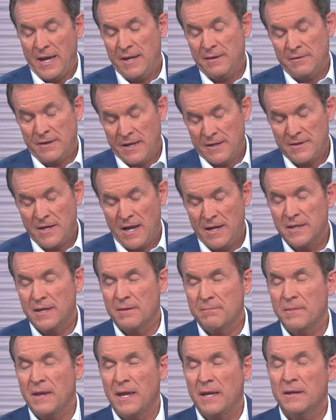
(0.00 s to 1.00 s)
had, had not
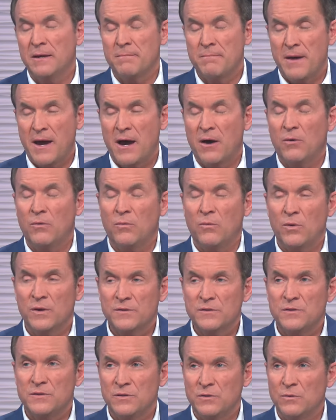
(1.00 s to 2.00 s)
yet made about
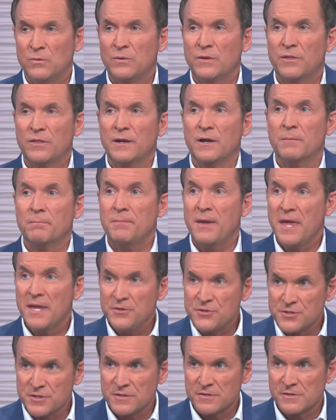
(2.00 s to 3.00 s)
what to do with their
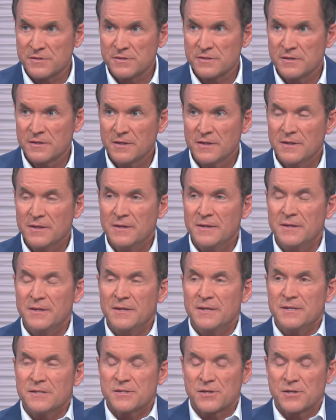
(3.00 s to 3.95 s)
pensions. Mm.